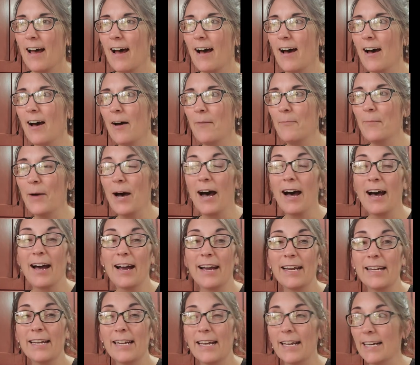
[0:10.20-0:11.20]

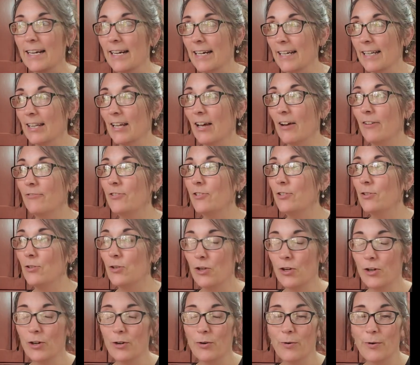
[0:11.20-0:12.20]
I love to
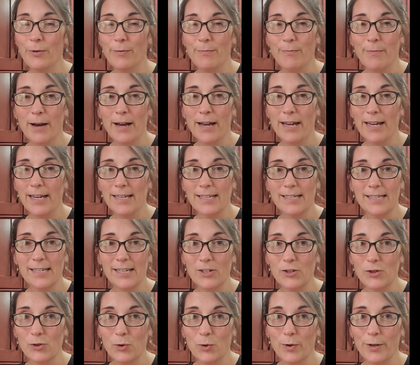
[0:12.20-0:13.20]
cook with my
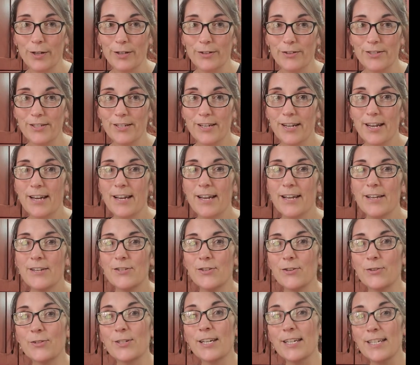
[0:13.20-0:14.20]
essential oils.
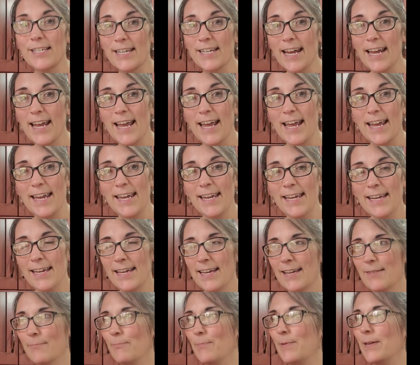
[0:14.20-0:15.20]
So today,
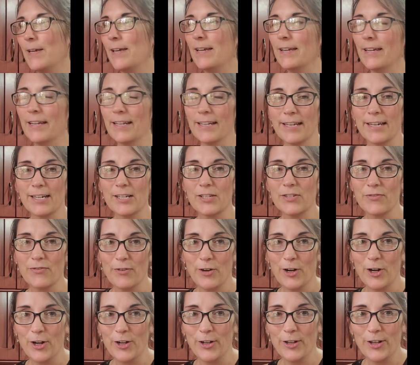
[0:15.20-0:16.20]
being that it's
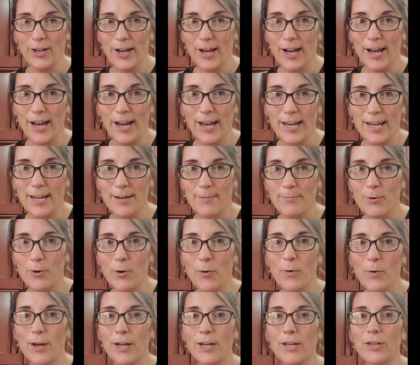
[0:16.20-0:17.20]
fall, I am
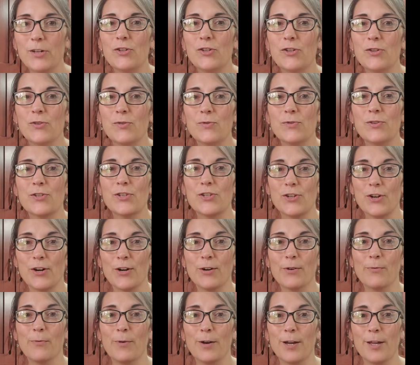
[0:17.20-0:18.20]
going to
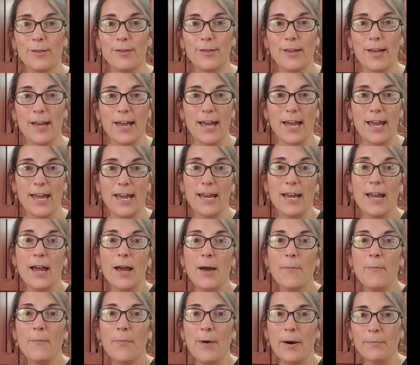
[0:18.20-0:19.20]
start with a
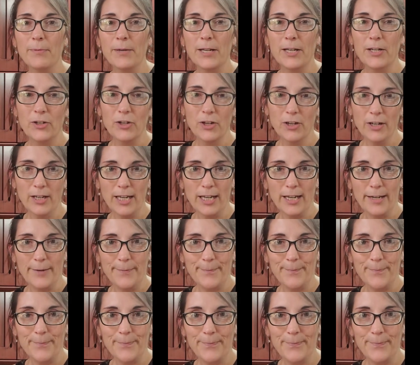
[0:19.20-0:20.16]
pumpkin cookie.